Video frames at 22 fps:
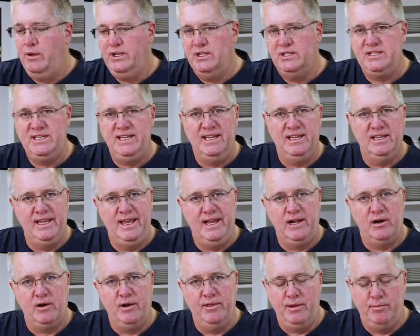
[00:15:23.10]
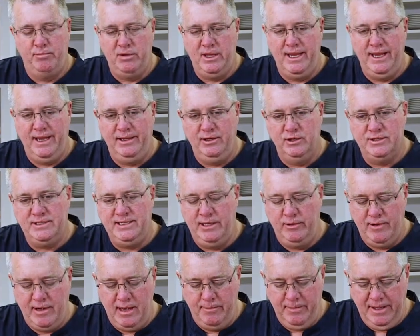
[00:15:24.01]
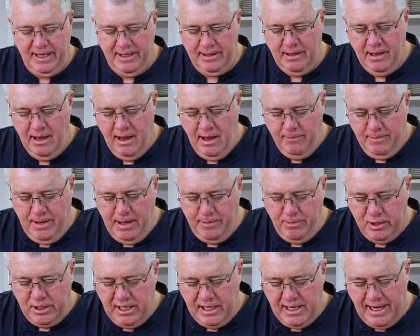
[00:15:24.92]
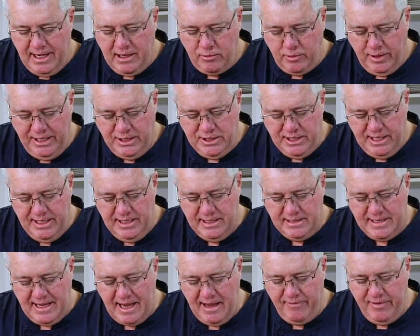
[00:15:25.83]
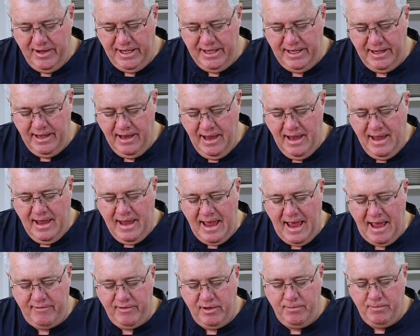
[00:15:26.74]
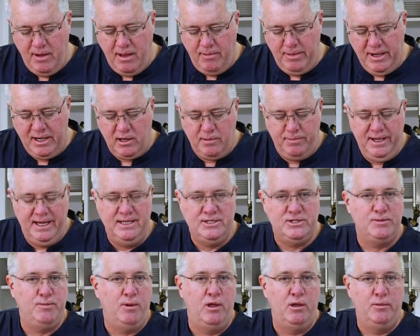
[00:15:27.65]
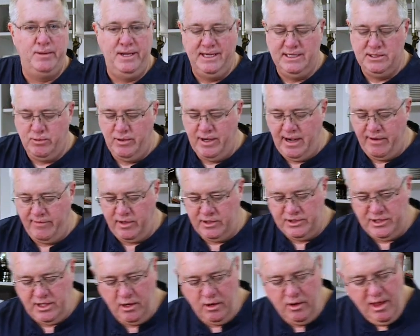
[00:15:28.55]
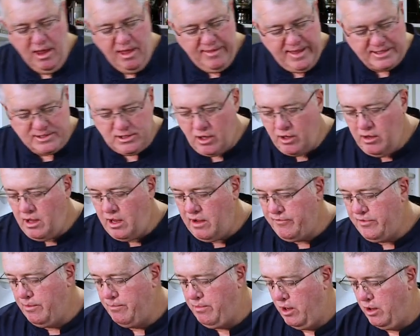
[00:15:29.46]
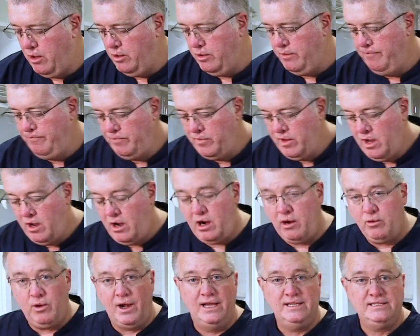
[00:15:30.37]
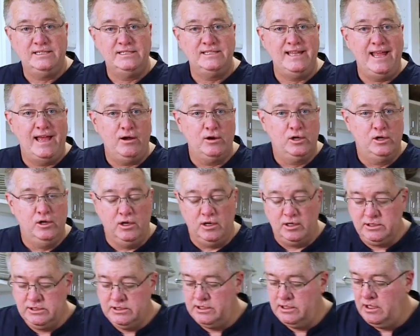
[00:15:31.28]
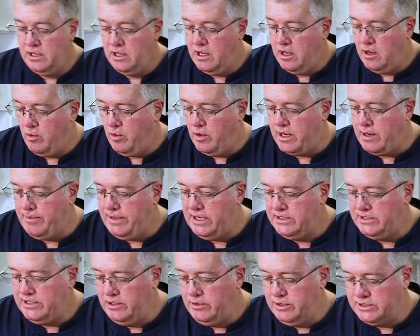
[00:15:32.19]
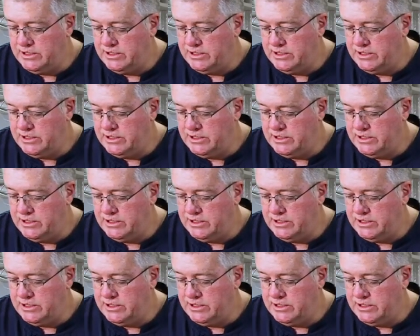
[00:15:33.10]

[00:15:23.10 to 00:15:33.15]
see it later on the plate, you'll see what I mean. People can kind of reach in and dive in and have a bigger piece, smaller piece, whatever. So that's all off the bone. Our rice is now cooked. What I'm gonna do